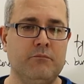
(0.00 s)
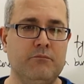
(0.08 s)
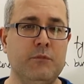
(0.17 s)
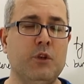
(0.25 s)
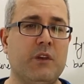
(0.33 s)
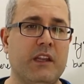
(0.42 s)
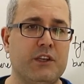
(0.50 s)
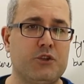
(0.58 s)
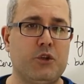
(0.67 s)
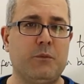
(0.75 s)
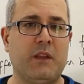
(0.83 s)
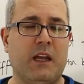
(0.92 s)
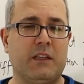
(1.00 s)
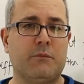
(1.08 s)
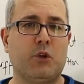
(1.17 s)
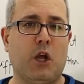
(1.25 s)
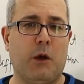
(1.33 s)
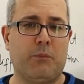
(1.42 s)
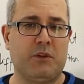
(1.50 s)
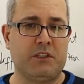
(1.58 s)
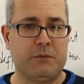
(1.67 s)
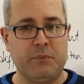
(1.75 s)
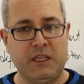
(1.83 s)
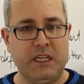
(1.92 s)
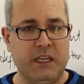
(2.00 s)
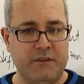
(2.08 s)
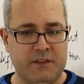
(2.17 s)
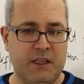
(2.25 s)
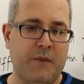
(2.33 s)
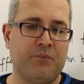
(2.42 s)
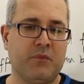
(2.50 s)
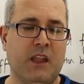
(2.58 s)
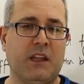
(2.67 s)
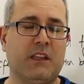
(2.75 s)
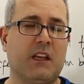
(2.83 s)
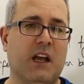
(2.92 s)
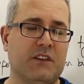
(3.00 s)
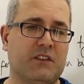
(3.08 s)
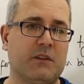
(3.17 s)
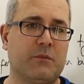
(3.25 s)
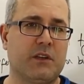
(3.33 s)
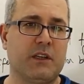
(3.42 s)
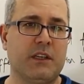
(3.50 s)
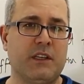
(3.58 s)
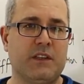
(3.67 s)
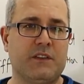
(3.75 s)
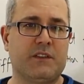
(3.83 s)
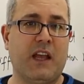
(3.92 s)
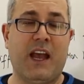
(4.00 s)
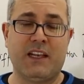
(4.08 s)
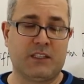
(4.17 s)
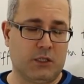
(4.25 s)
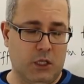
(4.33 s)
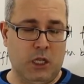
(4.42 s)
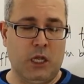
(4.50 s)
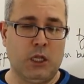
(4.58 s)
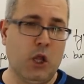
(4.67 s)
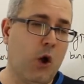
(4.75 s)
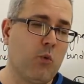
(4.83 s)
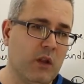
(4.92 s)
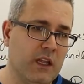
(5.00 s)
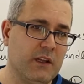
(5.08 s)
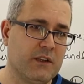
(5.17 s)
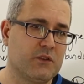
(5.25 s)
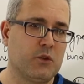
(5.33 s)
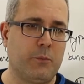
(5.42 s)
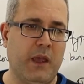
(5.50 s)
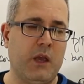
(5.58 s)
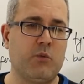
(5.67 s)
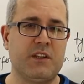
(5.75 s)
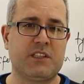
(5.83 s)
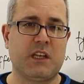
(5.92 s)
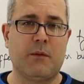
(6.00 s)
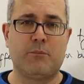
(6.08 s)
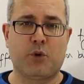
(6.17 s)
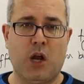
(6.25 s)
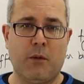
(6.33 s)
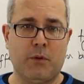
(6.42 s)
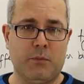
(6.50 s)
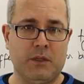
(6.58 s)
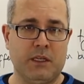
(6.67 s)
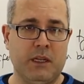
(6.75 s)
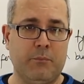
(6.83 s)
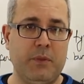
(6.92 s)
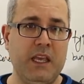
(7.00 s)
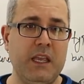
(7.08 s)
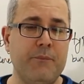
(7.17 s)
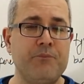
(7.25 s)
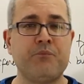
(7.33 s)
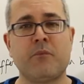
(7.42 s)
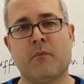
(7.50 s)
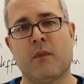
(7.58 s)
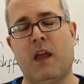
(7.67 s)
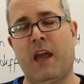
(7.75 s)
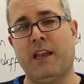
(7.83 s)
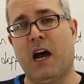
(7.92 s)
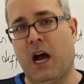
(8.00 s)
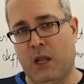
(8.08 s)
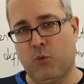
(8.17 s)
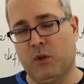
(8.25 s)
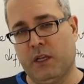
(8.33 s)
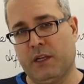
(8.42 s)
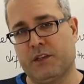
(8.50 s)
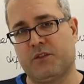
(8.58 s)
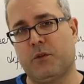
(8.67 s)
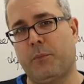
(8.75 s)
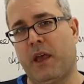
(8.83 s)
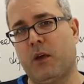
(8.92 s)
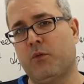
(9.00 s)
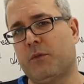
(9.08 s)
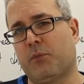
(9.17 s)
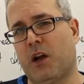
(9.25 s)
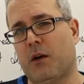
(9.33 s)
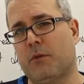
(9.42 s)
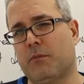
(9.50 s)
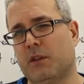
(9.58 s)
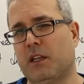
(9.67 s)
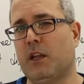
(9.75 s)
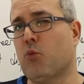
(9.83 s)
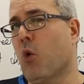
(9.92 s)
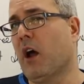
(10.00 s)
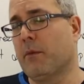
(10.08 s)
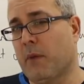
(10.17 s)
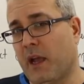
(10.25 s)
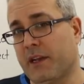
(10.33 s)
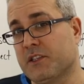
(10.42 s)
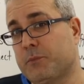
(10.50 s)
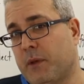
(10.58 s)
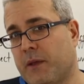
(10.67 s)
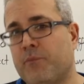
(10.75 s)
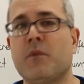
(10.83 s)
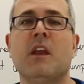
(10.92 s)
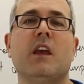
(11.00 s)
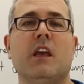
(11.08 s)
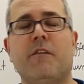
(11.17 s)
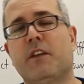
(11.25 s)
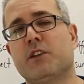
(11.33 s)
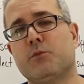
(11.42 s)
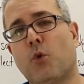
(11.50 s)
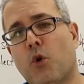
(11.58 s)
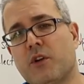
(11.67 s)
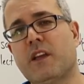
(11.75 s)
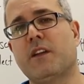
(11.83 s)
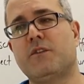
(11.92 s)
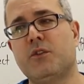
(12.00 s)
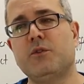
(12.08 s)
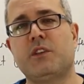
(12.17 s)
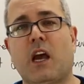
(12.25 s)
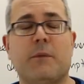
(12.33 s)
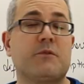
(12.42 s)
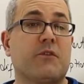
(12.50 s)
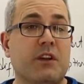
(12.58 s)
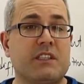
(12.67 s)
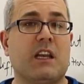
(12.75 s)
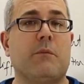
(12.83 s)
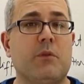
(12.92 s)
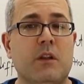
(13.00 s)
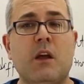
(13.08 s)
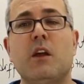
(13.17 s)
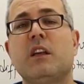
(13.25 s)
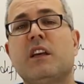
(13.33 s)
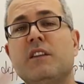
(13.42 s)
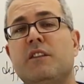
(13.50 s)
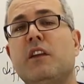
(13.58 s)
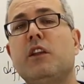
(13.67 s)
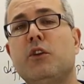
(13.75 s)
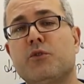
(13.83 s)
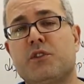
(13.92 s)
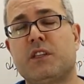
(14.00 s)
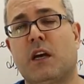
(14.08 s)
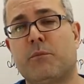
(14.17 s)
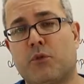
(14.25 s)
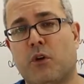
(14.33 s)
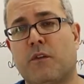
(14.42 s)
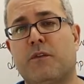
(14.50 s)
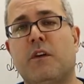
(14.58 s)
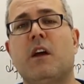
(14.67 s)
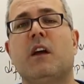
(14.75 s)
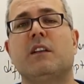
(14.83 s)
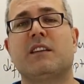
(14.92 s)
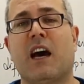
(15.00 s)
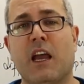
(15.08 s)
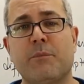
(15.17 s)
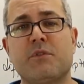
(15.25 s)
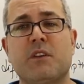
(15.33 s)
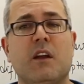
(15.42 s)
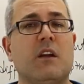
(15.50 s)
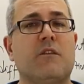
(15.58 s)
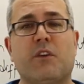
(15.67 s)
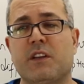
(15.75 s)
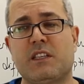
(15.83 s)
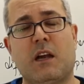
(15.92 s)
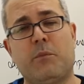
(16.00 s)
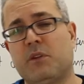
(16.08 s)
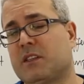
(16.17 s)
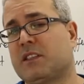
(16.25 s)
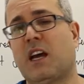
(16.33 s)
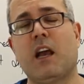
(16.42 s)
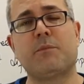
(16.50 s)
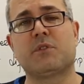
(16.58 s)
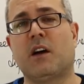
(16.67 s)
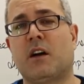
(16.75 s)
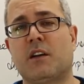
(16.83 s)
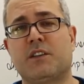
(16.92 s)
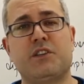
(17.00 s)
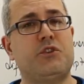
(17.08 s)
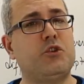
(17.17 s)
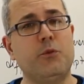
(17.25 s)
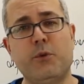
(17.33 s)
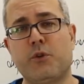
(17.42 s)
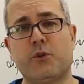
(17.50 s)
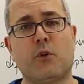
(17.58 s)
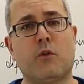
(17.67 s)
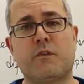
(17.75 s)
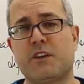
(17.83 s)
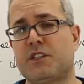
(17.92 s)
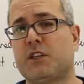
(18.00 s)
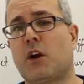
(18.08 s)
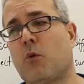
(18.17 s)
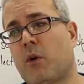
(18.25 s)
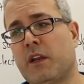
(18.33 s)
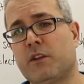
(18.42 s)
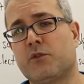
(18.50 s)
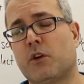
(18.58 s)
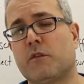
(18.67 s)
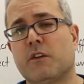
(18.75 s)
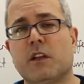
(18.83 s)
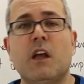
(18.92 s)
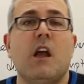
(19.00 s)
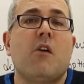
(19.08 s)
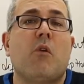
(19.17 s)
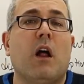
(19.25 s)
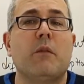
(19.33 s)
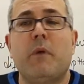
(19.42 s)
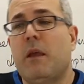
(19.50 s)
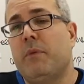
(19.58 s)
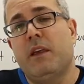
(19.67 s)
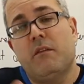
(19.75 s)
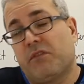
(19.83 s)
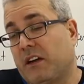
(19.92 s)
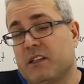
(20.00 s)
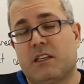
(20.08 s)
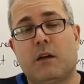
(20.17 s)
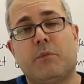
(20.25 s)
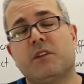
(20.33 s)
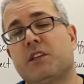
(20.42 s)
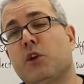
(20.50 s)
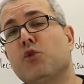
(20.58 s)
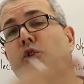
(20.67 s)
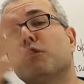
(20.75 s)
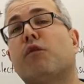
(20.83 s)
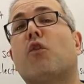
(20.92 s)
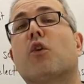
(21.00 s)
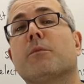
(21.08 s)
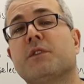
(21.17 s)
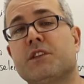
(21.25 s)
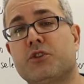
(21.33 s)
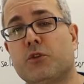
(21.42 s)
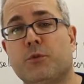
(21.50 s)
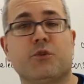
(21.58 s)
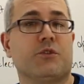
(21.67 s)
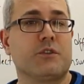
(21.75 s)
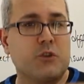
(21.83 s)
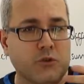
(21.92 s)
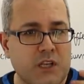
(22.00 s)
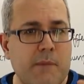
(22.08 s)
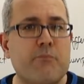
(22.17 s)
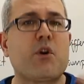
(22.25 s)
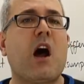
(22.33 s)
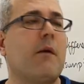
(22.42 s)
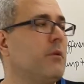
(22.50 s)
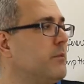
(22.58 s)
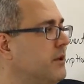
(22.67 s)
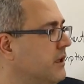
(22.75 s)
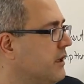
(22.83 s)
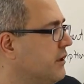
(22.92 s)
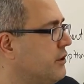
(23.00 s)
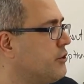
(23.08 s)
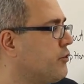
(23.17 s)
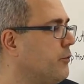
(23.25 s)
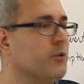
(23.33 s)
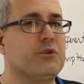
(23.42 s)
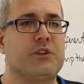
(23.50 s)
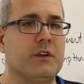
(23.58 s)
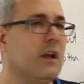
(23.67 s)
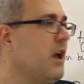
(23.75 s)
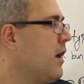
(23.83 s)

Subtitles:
you can assume that the monopolist believes that the customer has a low willingness to pay with some probability P and high willingness to pay with probability 1 minus P. If it is more than two types, for example, continuous number of types, for example, the types are distributed over 0-1 interval, while maybe, for example, it's a uniform distribution. So some probability distribution.